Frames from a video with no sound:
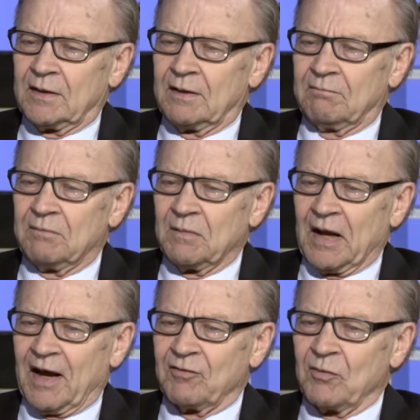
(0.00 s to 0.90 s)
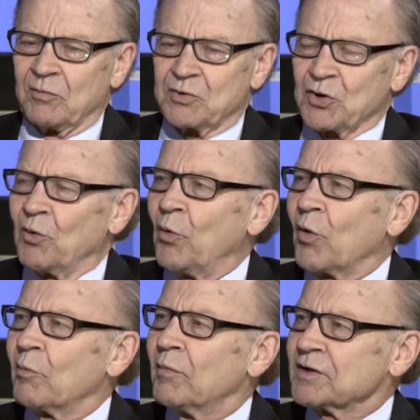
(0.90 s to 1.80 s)
to have him show
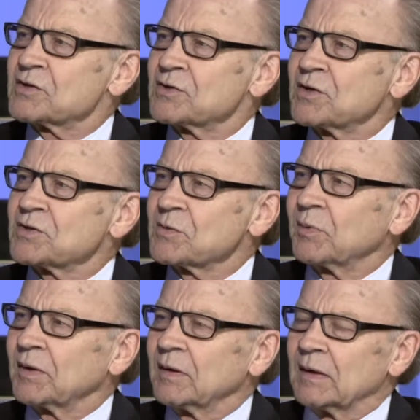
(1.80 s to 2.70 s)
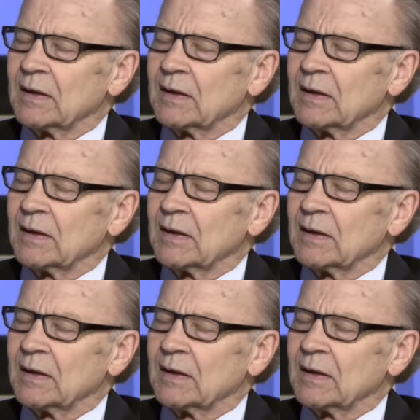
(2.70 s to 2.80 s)
more message discipline,